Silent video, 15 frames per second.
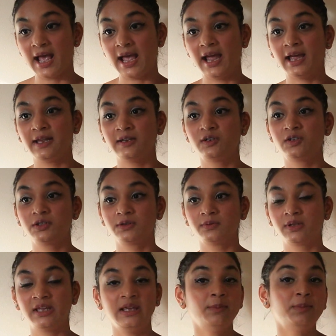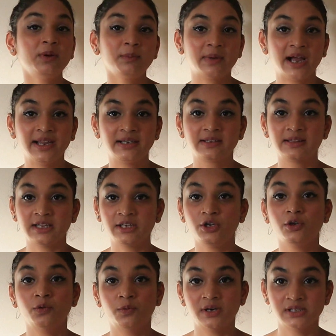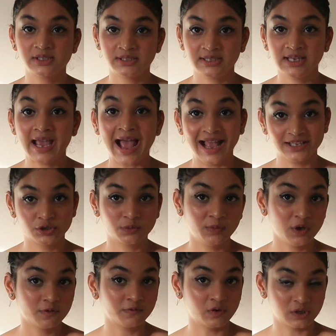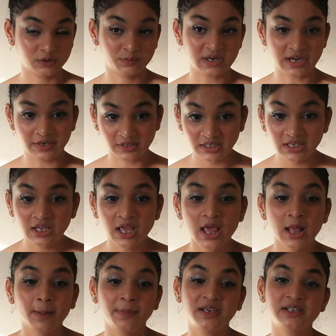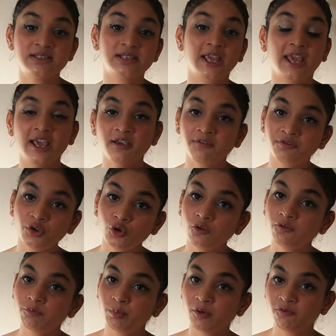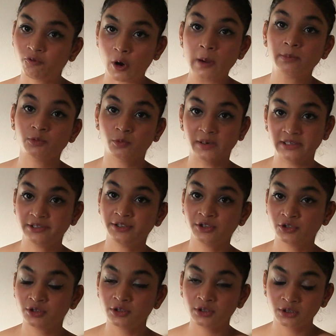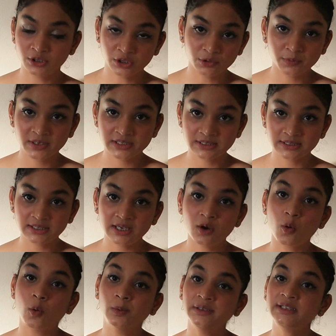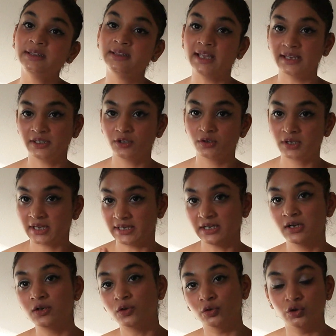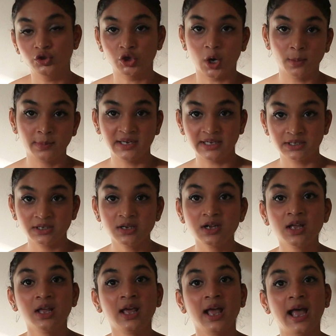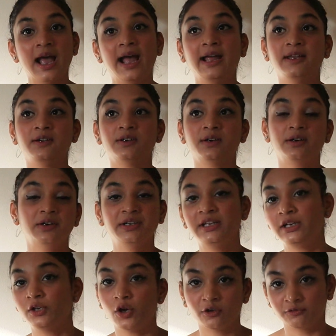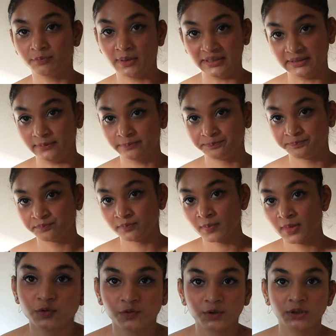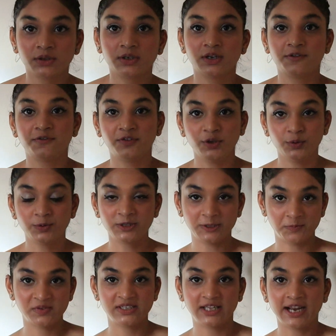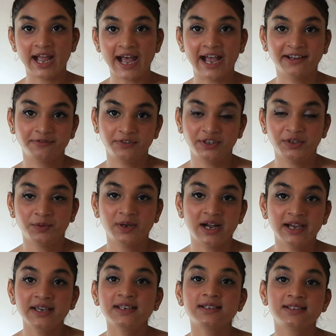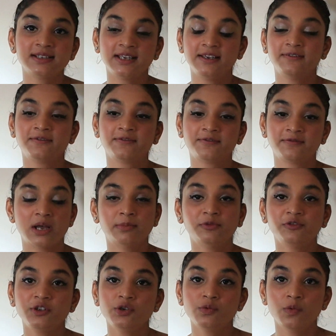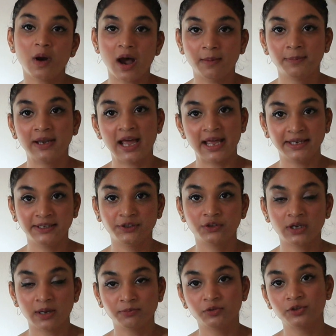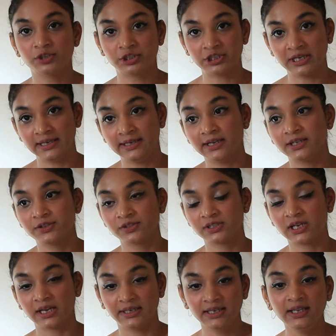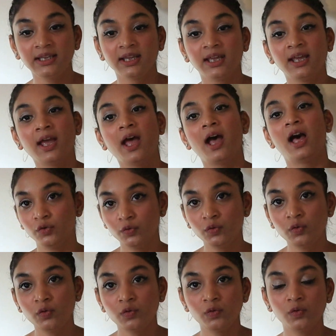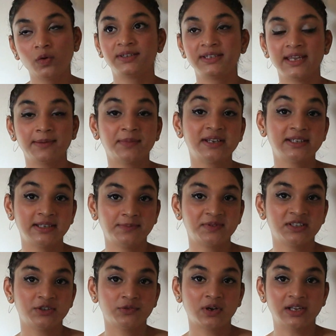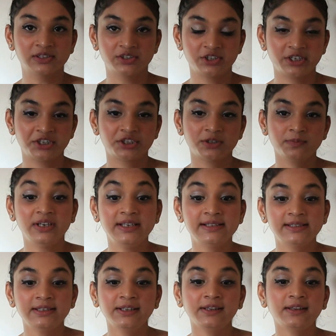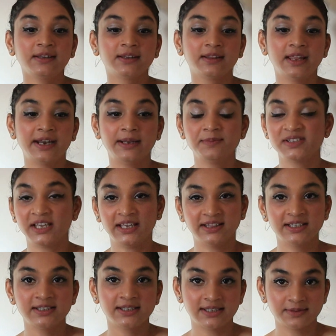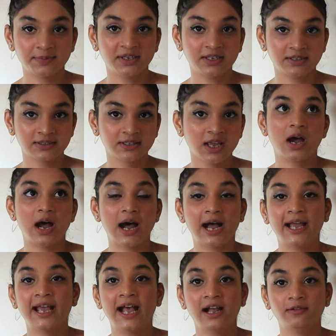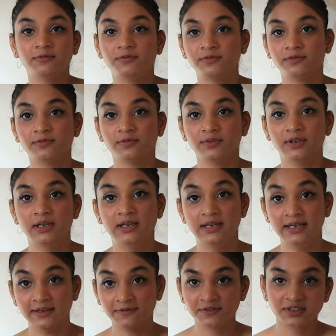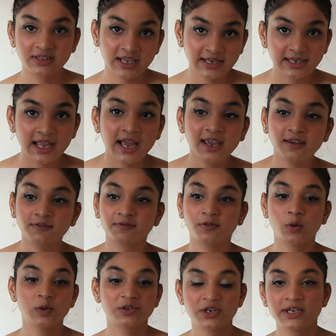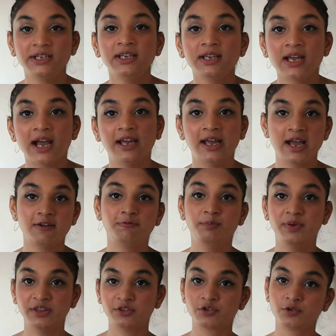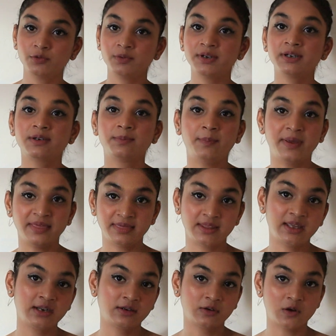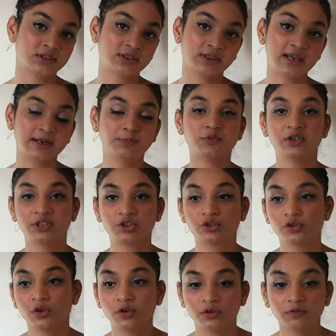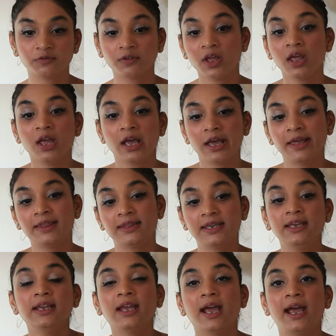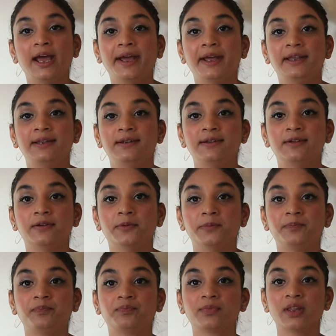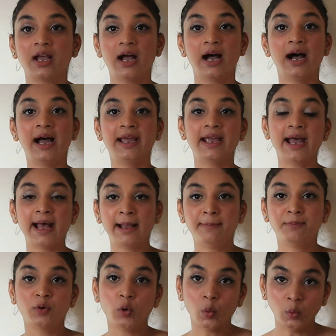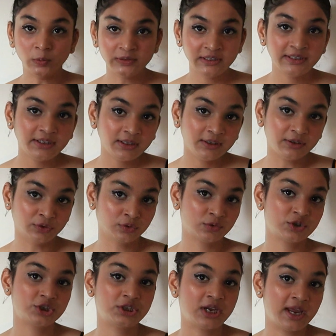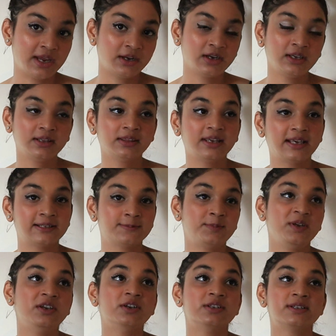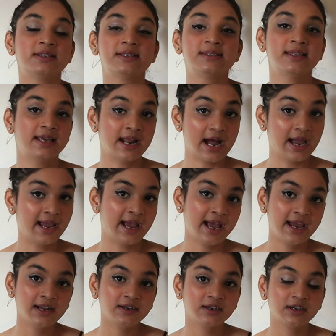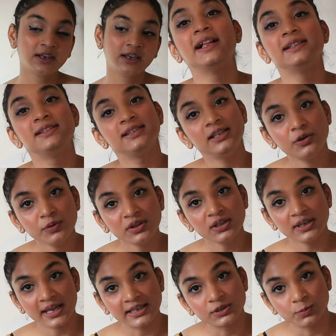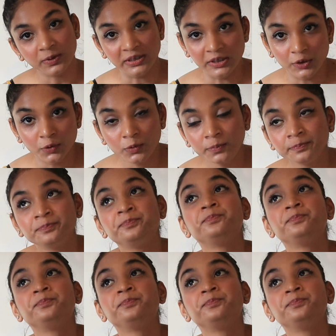and keep in mind that university has to be your first priority, because if you've performed well in your university, only then you're getting a good job later and earning a lot of money. Those were a few tips that I had for you guys. If some of you are planning to come to Australia to study, do take my tips into consideration. The reason that I'm saying this is because I have lived that life already. I have been through it, been there, crossed that bridge sort of thing, and I am only sharing the experiences that I had. I'll see you in the next video.